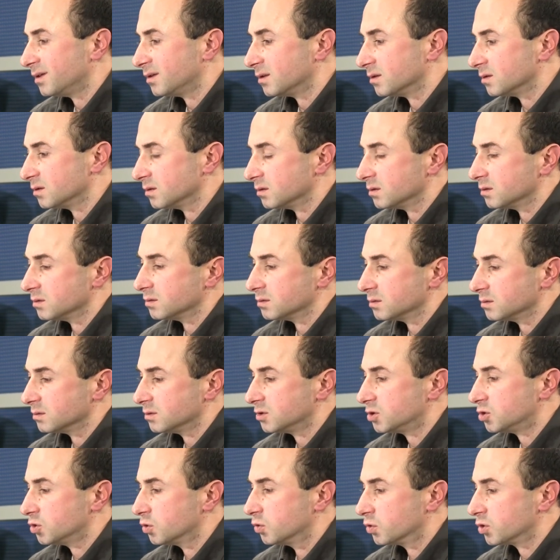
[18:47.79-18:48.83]
in
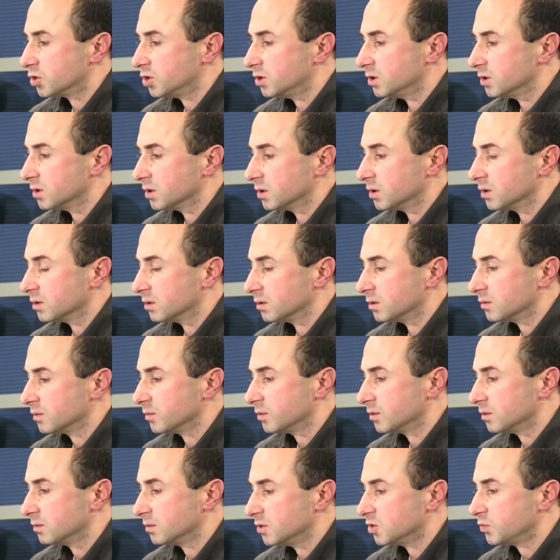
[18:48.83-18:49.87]
Georgia,
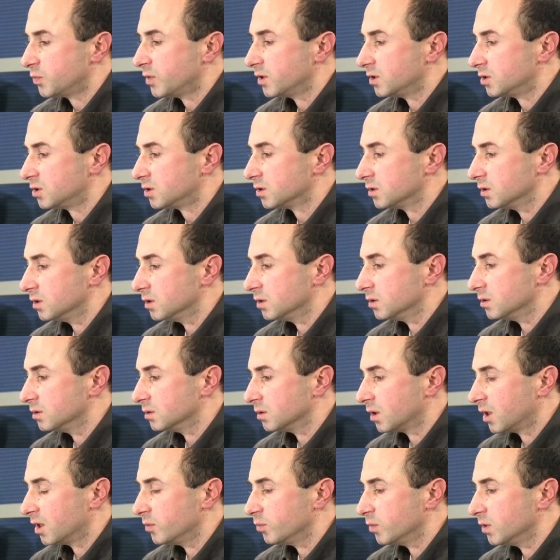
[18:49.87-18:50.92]

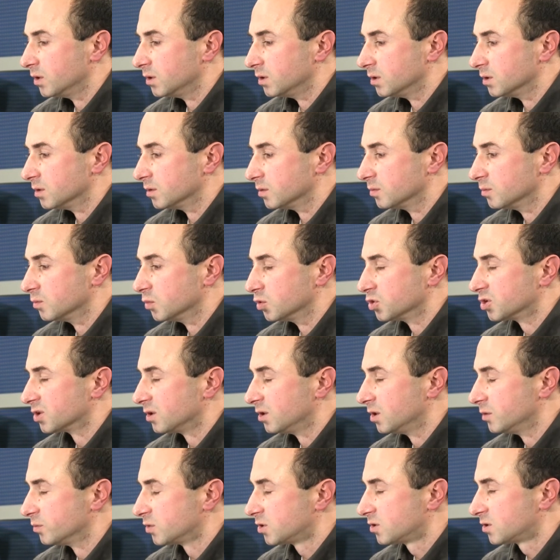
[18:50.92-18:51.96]
especially, I mean,
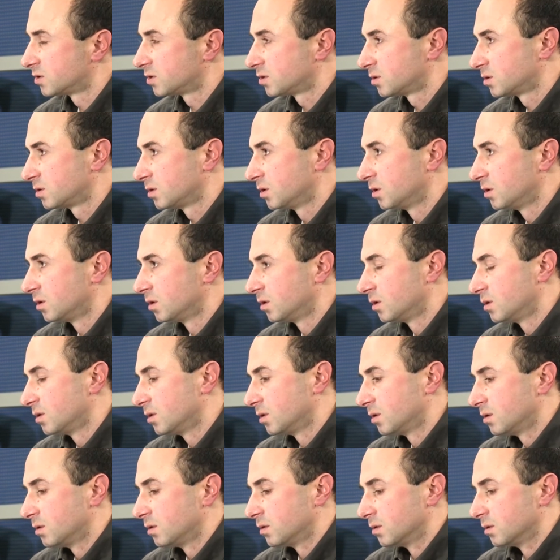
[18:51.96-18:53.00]
Muslims,
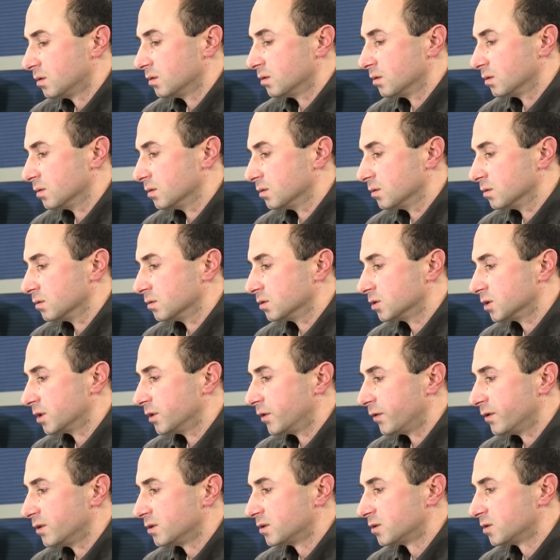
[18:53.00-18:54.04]

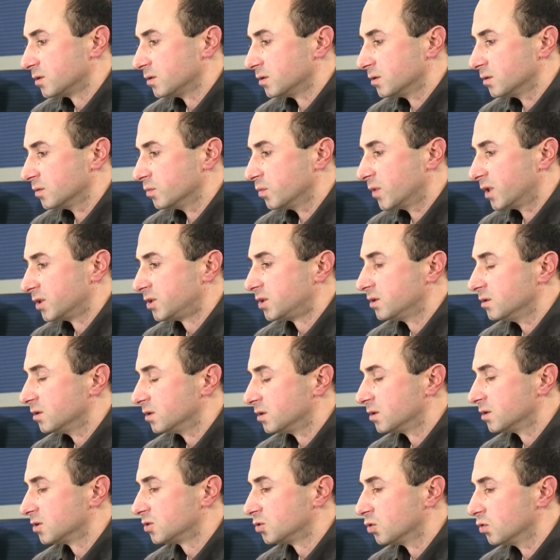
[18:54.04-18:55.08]
there is much
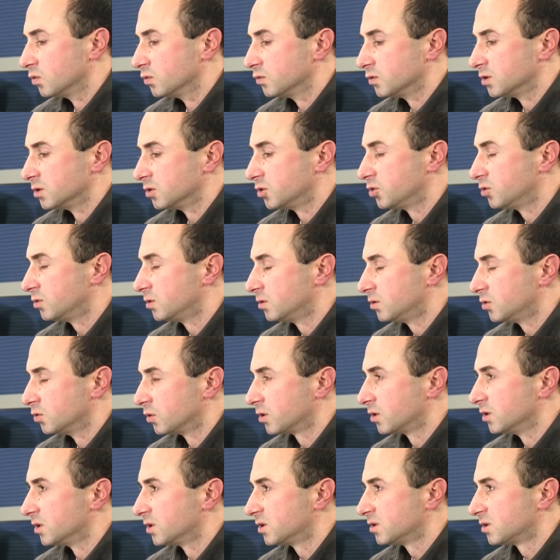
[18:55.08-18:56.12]
interest of the
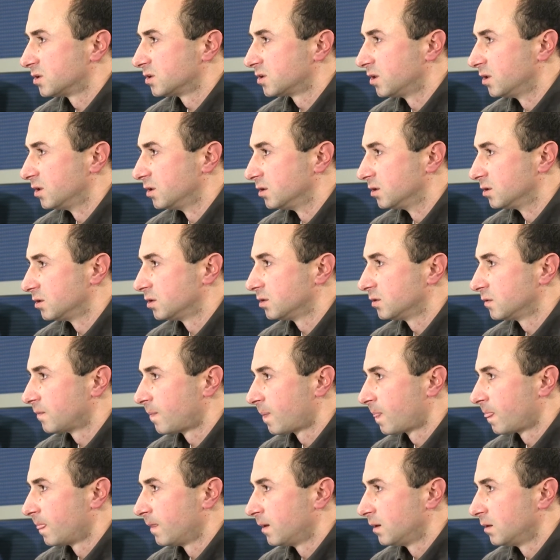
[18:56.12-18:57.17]
Turkish state,
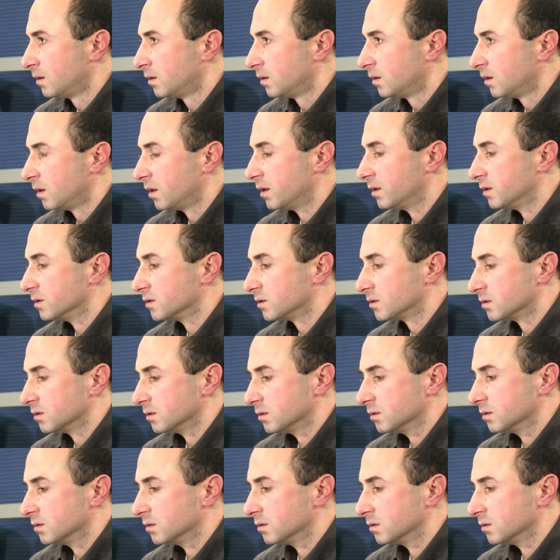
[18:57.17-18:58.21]
as
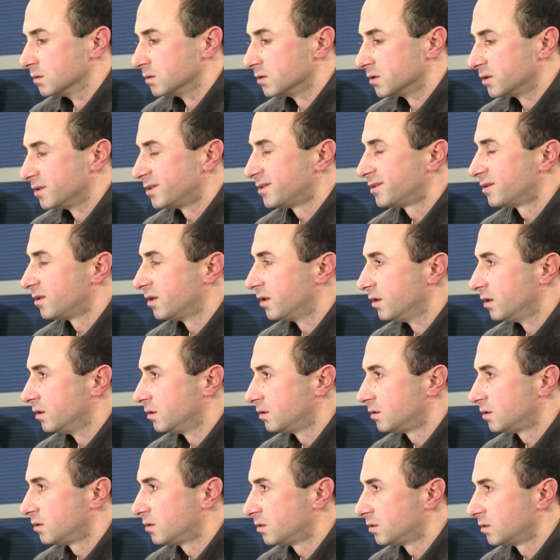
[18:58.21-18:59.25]
this
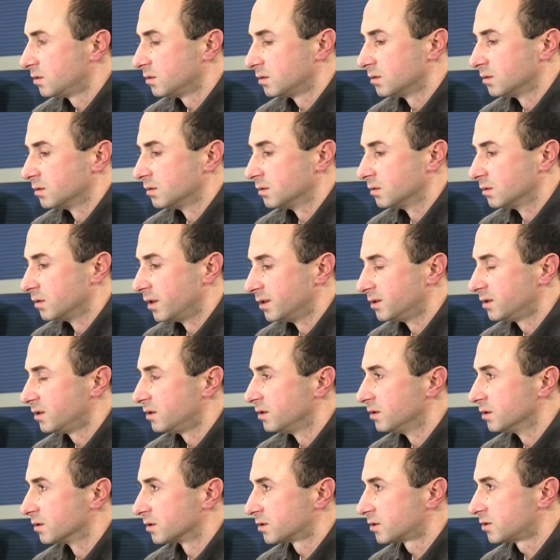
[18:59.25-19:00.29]
state
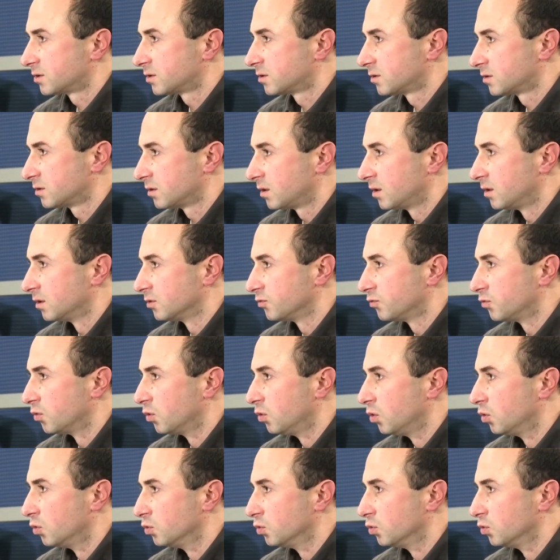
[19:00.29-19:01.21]
adheres and